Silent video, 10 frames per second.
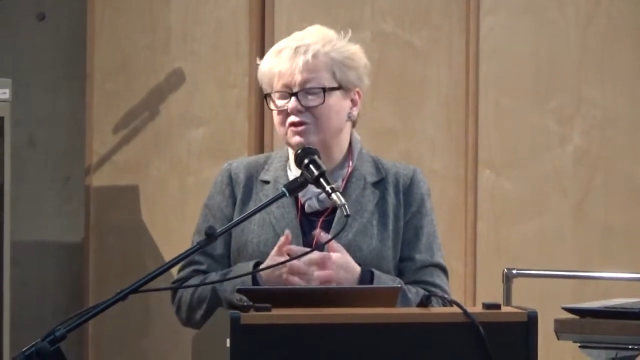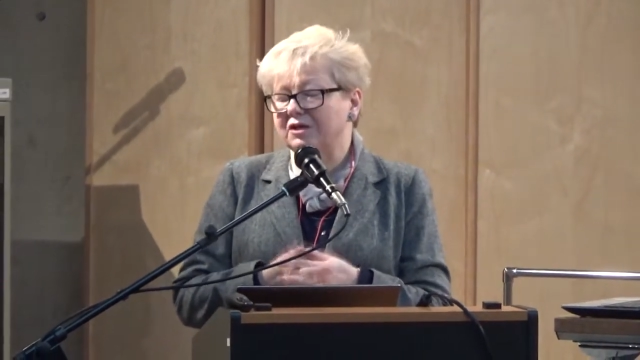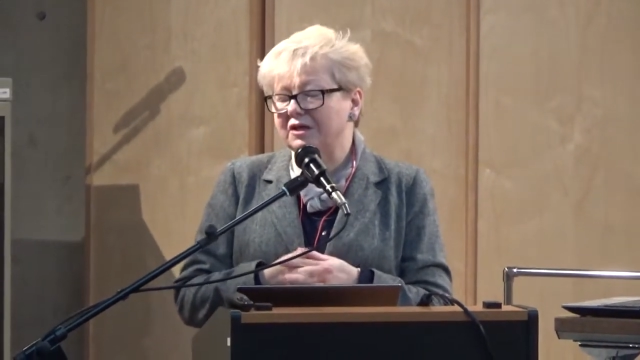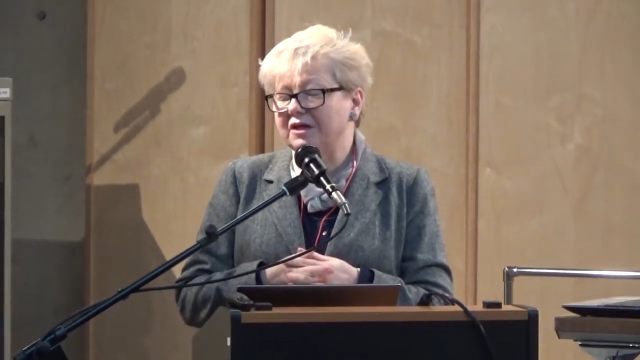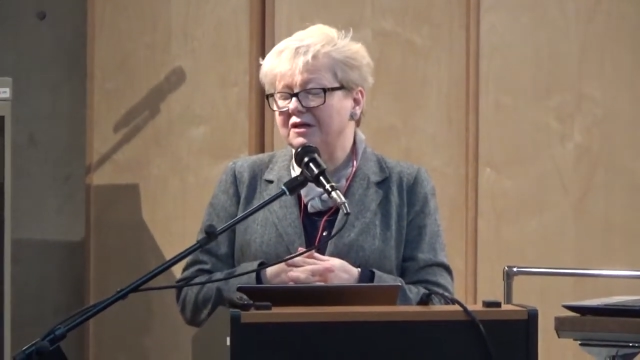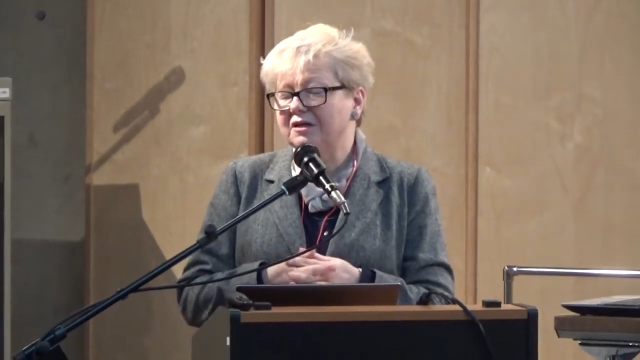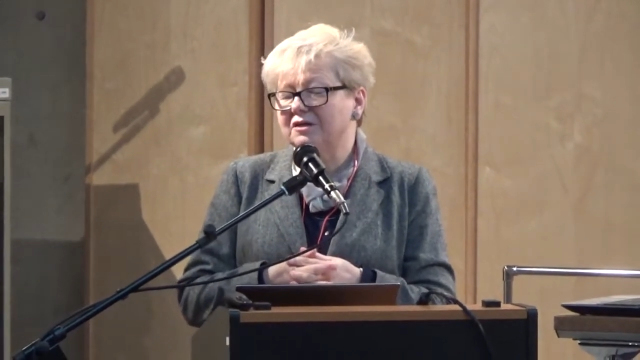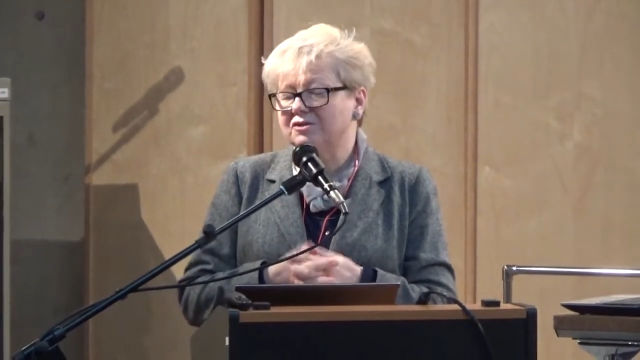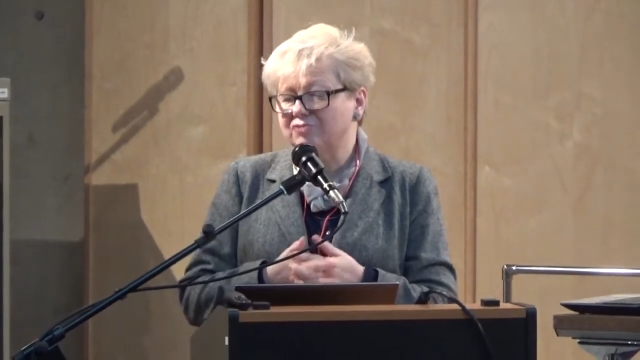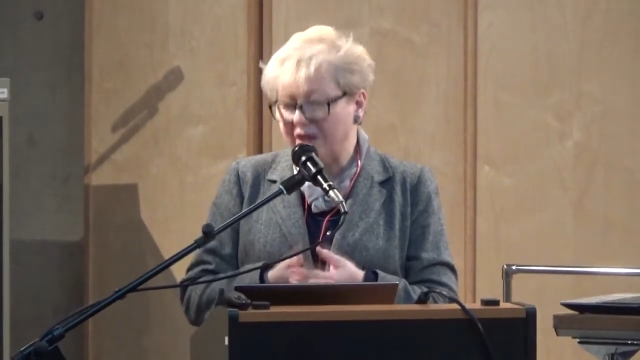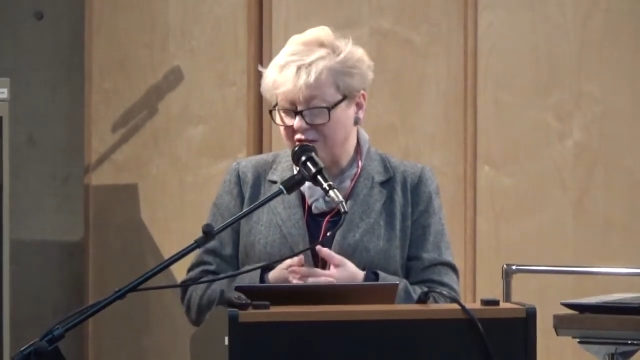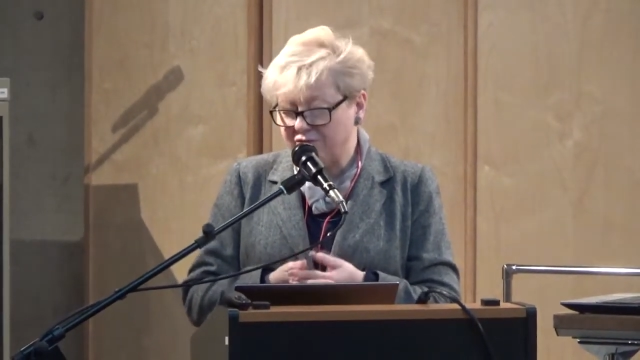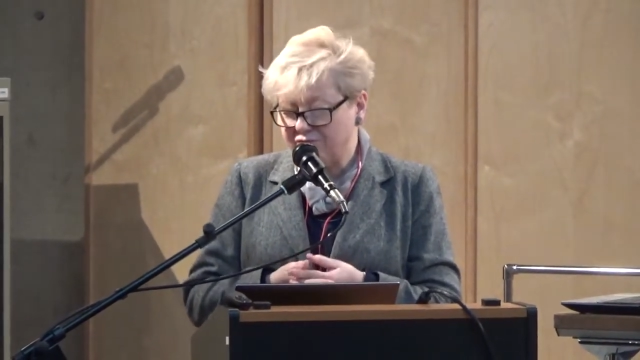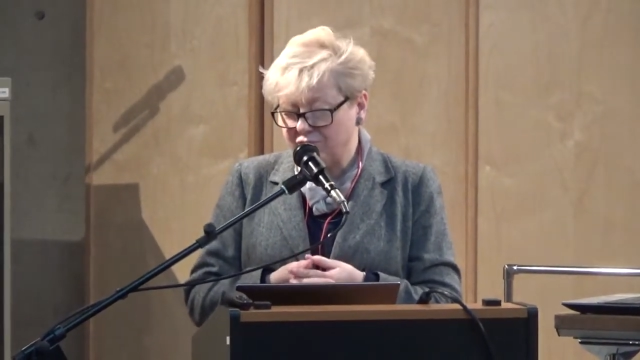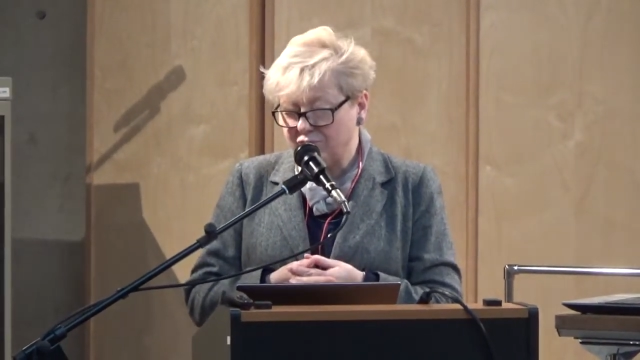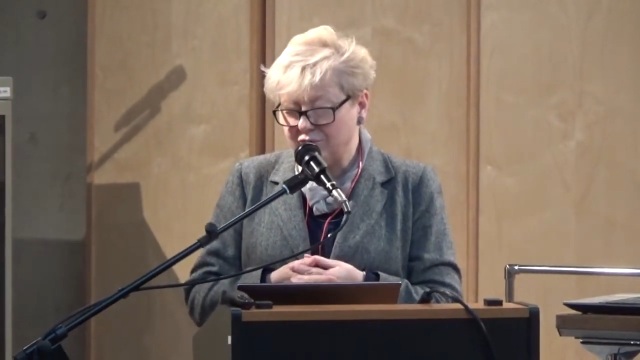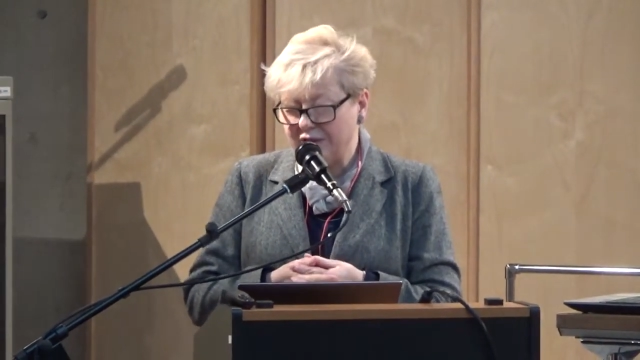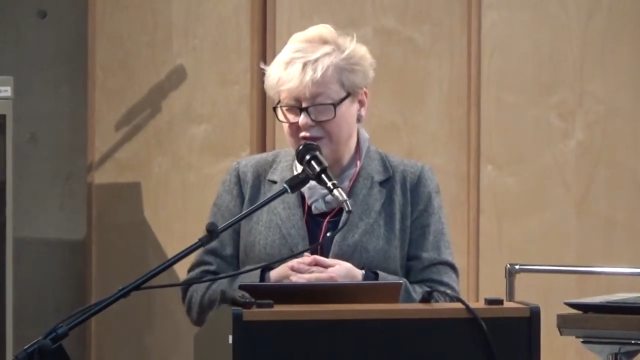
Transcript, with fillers: really grateful